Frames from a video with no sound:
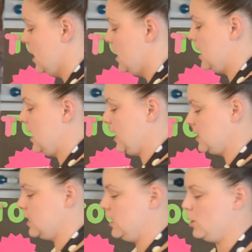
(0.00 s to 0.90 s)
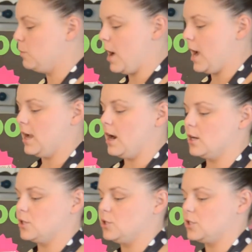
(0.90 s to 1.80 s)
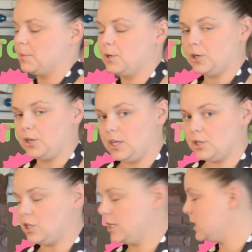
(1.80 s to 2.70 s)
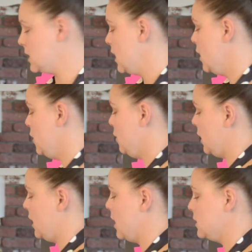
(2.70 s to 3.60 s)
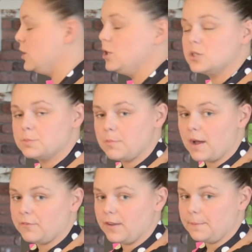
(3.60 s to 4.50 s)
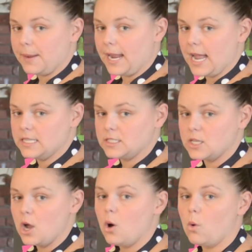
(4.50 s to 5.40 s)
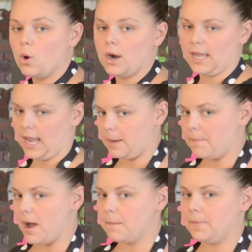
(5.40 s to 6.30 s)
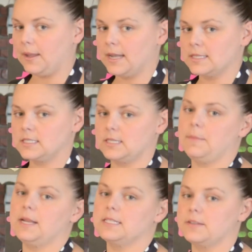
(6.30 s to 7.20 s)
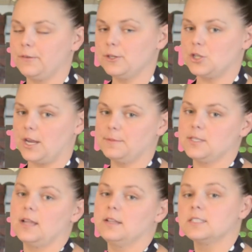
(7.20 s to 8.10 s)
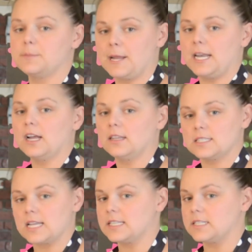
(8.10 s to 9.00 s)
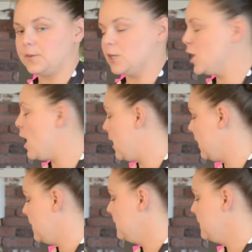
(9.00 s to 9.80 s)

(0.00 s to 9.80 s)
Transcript: The next thing you'll want are some cookie sheets. You can also use muffin pans or cake pop pans to make different shapes and depending on the size of your dog.